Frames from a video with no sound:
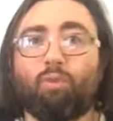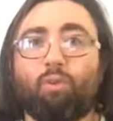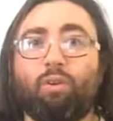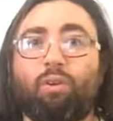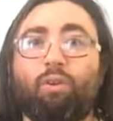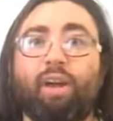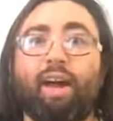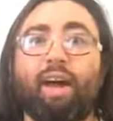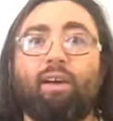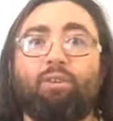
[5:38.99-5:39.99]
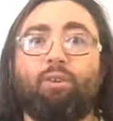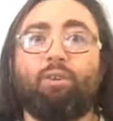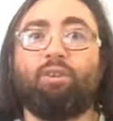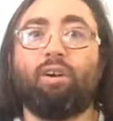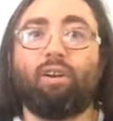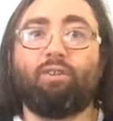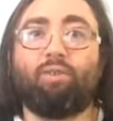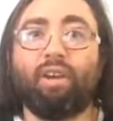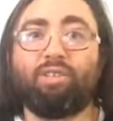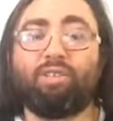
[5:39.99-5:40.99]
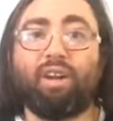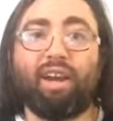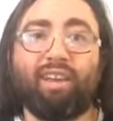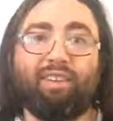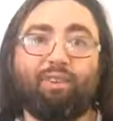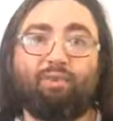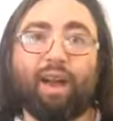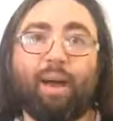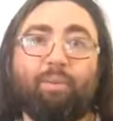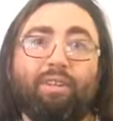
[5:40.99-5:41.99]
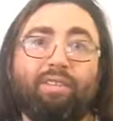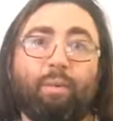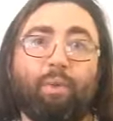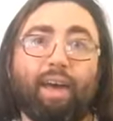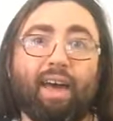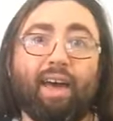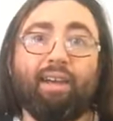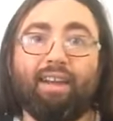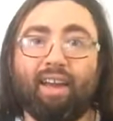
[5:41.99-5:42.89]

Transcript: we're the greyhound going along the racetrack, and the rabbit is up ahead,